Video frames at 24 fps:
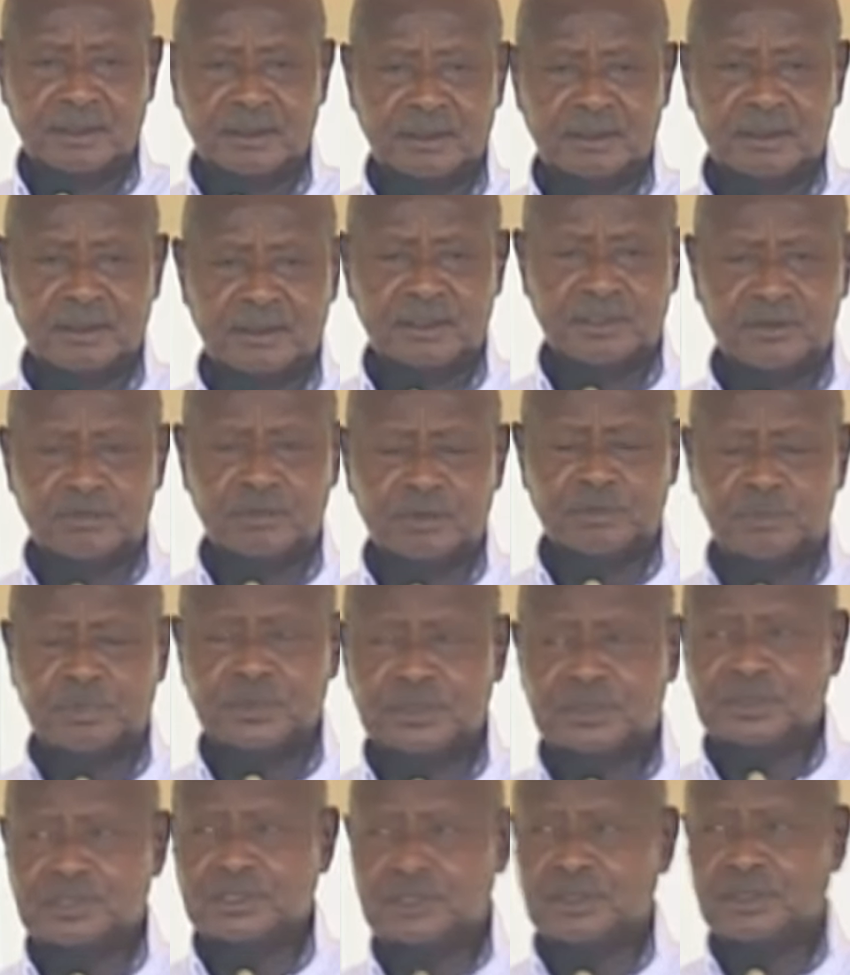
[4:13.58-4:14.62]
he
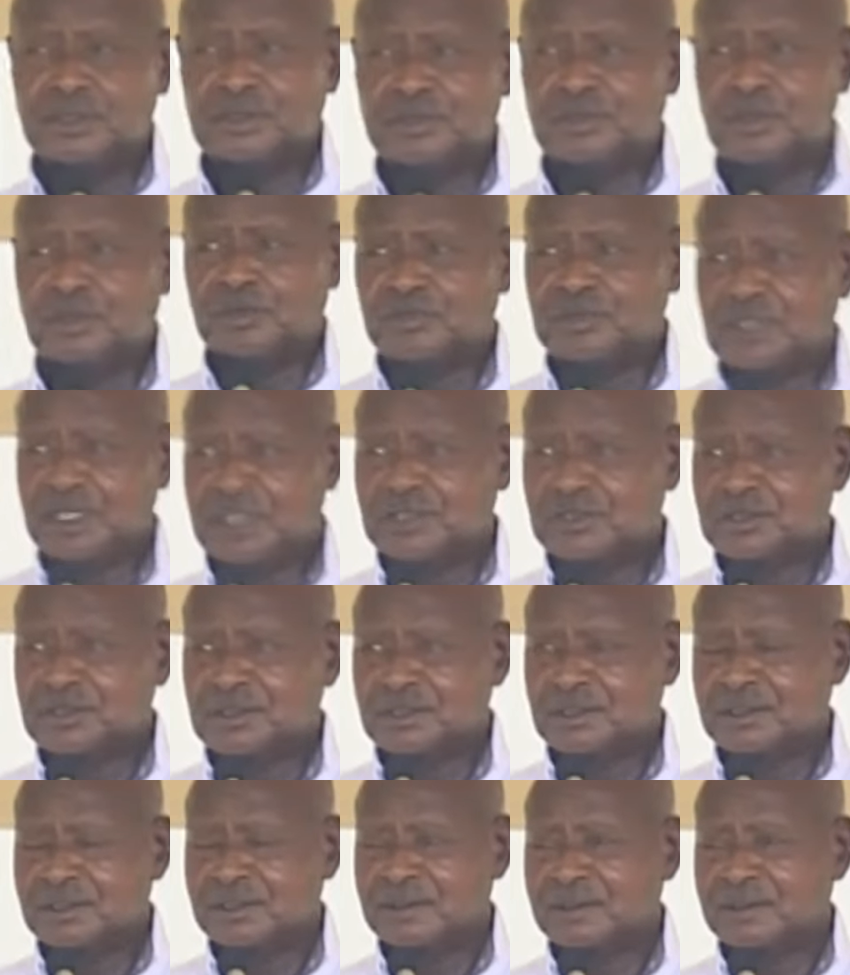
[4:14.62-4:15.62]
repeats the obvious,